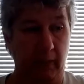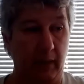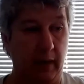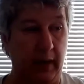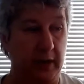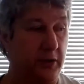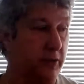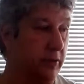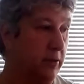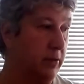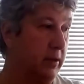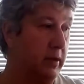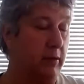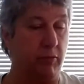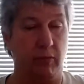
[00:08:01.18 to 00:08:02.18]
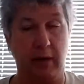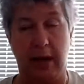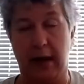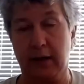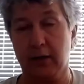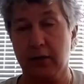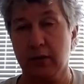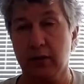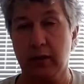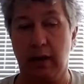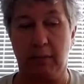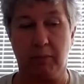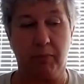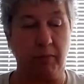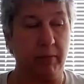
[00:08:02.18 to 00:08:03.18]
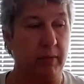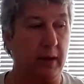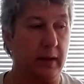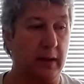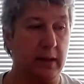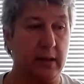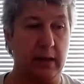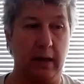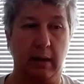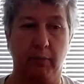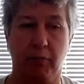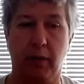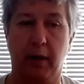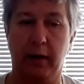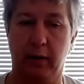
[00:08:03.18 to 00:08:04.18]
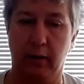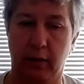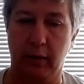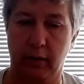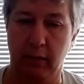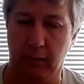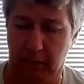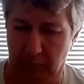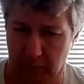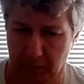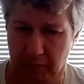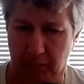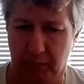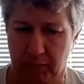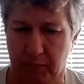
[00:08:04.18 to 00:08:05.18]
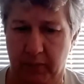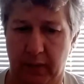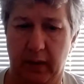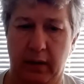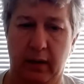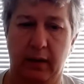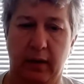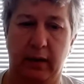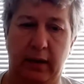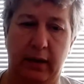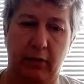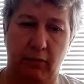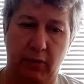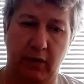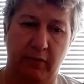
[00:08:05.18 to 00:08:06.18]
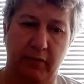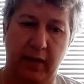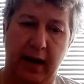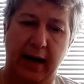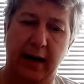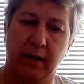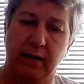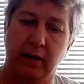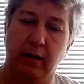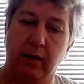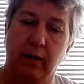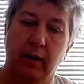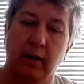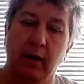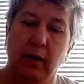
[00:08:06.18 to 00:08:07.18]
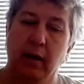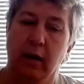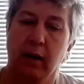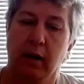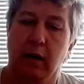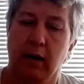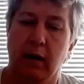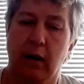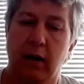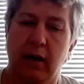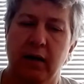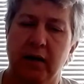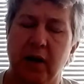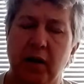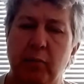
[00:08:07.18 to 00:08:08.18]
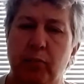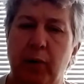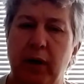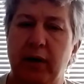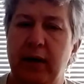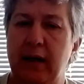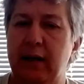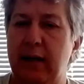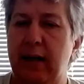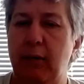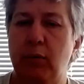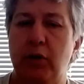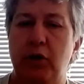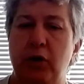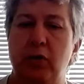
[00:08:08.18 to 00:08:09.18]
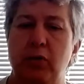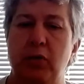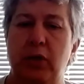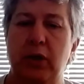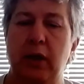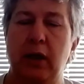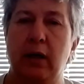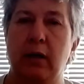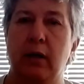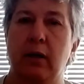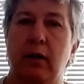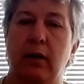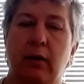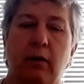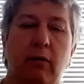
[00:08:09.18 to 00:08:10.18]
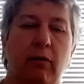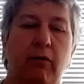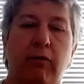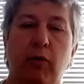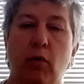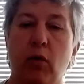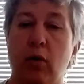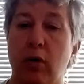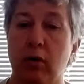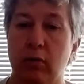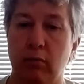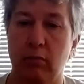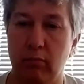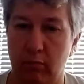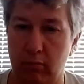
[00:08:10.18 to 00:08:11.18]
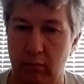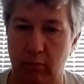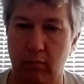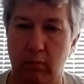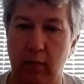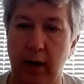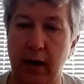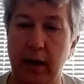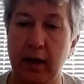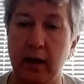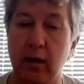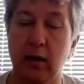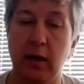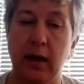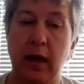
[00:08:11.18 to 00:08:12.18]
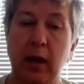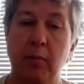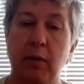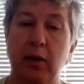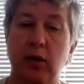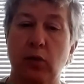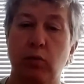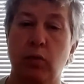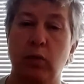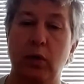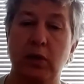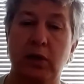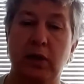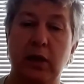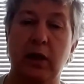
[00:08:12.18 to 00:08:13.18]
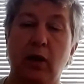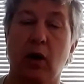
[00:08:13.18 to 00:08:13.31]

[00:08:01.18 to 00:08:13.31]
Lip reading: As for the reactor, like I said, I'm probably going to get rid of that. Another bug net that I would use for my hammocks was the